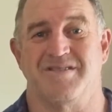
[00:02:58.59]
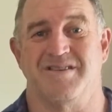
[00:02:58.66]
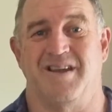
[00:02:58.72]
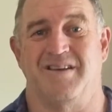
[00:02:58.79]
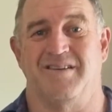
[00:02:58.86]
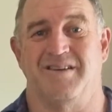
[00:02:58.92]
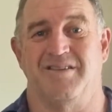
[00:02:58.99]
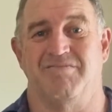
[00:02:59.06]

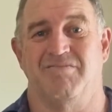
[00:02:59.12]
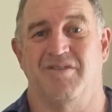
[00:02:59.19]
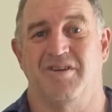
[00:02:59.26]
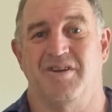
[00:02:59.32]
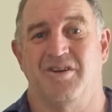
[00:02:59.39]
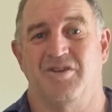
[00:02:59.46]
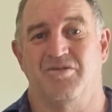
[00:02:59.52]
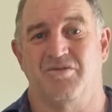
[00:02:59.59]
technique.
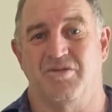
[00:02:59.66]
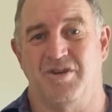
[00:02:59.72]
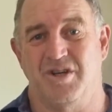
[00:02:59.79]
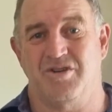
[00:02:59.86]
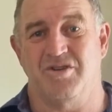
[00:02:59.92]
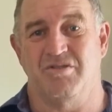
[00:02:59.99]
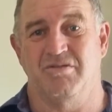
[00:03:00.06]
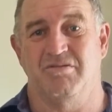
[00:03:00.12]

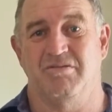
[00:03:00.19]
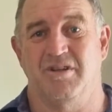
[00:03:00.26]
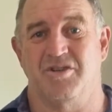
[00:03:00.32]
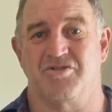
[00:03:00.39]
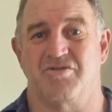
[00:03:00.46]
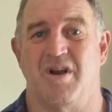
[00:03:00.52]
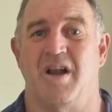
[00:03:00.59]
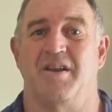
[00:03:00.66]
Traditional
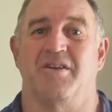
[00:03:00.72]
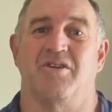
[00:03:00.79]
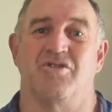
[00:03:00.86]
Australian